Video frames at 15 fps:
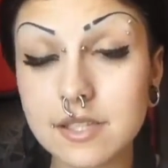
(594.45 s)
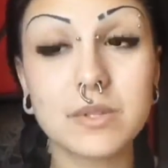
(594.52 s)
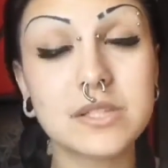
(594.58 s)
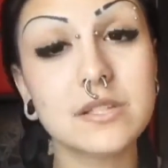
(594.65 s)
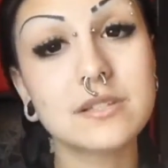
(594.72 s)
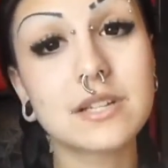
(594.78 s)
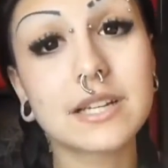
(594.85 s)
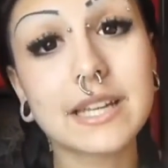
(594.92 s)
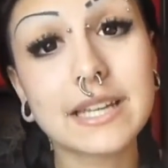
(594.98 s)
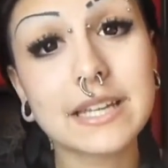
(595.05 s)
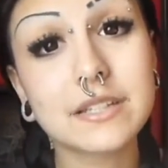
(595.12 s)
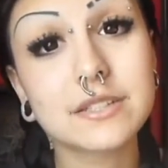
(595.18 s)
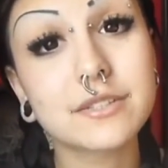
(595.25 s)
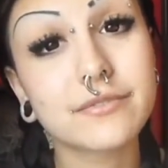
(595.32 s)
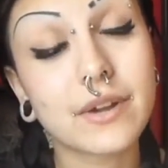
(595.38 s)
Once you start getting
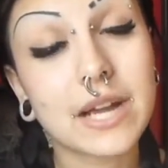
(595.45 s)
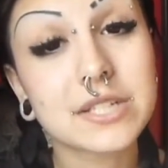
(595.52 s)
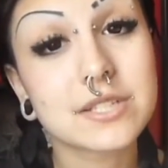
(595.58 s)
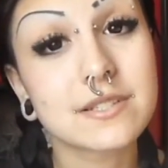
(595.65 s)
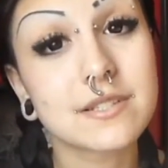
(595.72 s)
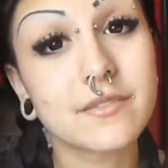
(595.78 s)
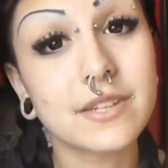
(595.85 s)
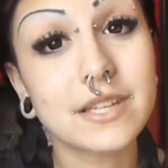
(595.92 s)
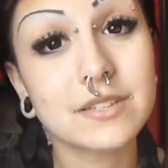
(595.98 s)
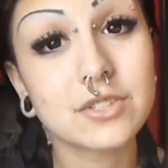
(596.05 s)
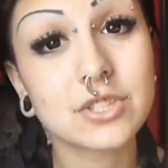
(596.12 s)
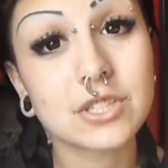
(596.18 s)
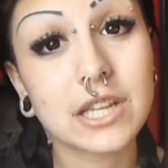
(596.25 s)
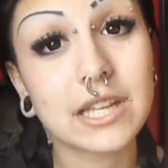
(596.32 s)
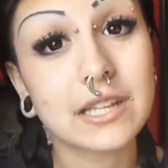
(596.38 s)
into fractions of an
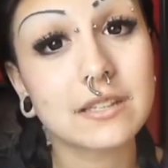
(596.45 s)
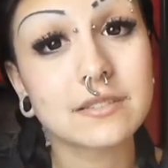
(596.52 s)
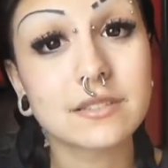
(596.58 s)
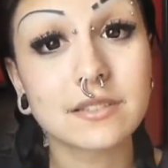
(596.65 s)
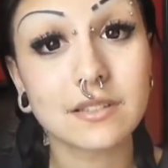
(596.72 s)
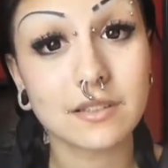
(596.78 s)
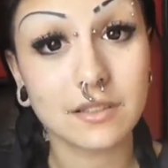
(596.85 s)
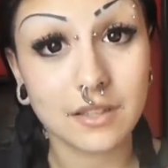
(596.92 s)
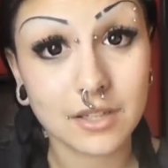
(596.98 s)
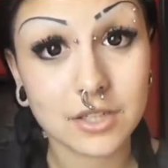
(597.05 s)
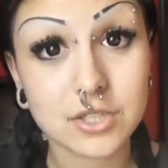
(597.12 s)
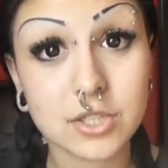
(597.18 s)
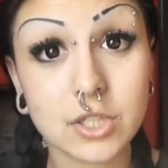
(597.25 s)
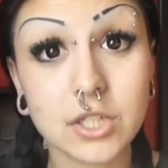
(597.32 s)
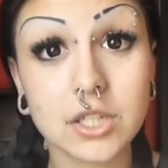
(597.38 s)
inch and
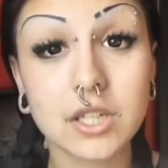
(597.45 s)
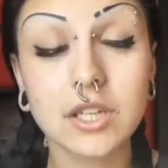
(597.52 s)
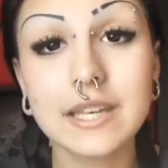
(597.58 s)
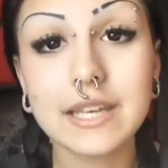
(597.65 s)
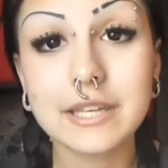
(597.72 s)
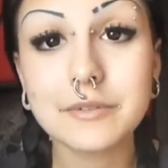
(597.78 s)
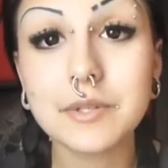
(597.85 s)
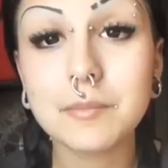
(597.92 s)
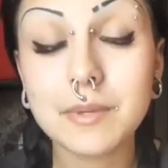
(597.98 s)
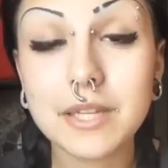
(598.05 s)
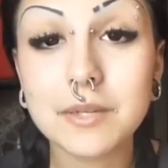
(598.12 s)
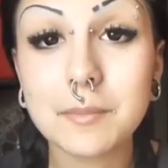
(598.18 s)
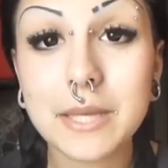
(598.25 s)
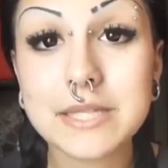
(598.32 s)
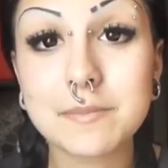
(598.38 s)
larger, it would be
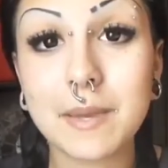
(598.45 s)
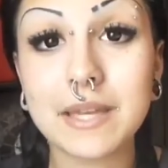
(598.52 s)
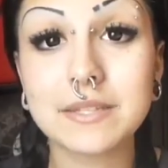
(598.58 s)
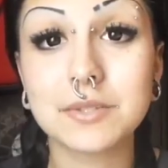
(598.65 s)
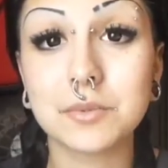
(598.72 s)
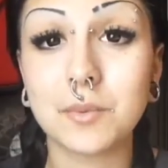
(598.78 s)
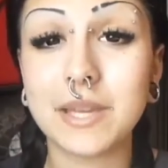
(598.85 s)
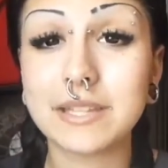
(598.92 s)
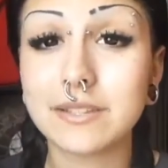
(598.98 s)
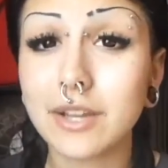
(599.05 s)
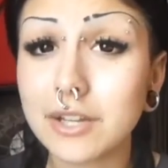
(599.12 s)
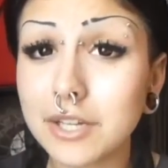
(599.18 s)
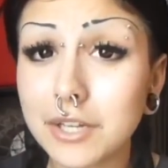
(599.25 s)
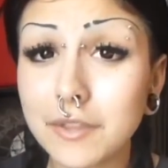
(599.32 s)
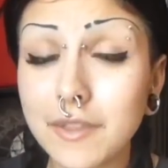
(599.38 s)
your best bet to wait
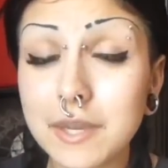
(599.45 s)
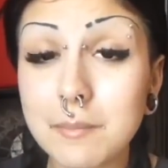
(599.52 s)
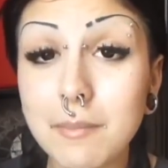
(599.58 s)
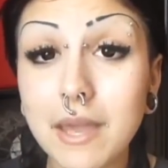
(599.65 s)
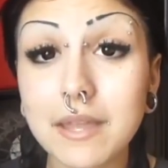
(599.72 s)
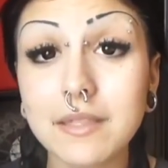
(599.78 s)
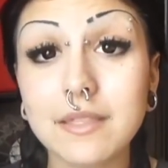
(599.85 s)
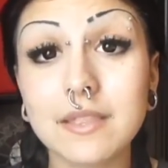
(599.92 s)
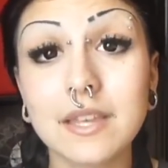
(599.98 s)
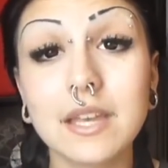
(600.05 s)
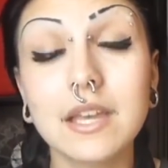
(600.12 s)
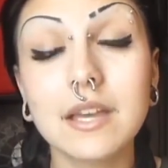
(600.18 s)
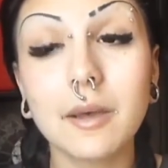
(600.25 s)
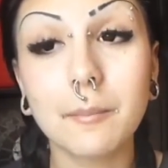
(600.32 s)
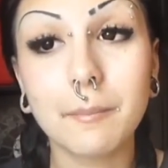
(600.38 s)
longer than a month,
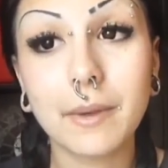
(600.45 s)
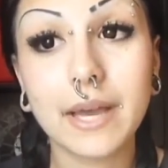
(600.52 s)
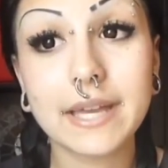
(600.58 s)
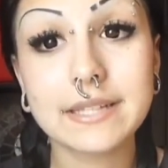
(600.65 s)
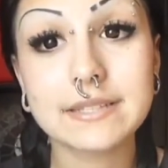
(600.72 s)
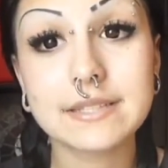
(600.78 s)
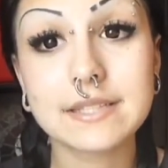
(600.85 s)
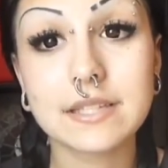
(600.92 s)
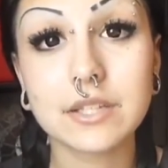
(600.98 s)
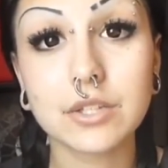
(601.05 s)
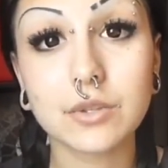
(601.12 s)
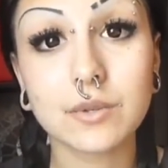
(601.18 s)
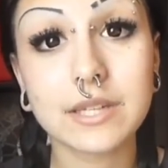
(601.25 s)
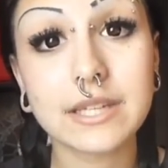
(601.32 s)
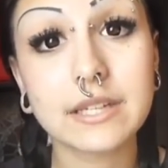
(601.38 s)
but
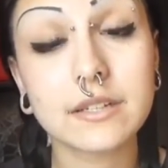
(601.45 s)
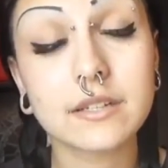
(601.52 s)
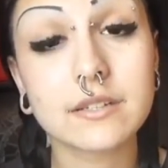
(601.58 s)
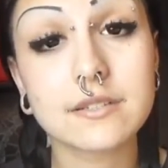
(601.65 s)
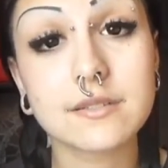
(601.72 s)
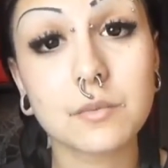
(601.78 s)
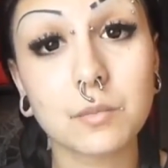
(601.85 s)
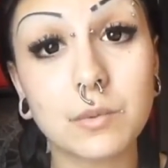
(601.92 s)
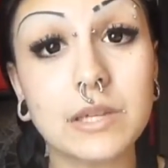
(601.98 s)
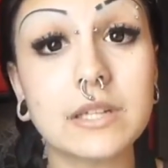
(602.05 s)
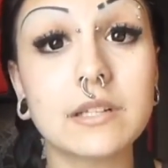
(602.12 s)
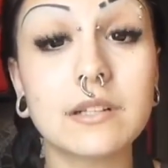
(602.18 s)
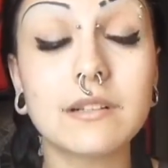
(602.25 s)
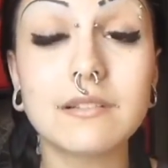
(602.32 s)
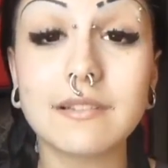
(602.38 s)
your ears
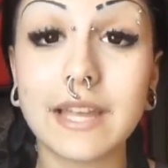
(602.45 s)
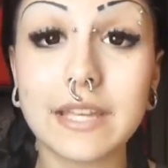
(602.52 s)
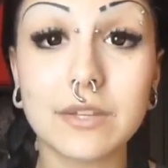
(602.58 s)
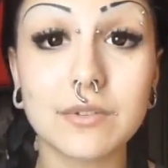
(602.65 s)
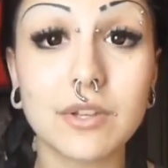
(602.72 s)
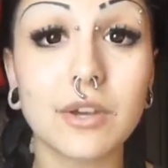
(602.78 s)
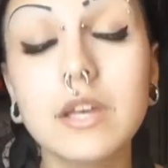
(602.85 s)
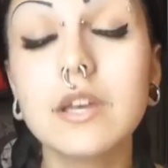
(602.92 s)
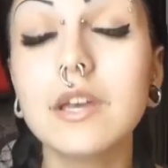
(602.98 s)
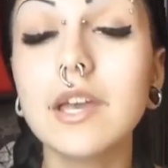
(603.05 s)
will let you know.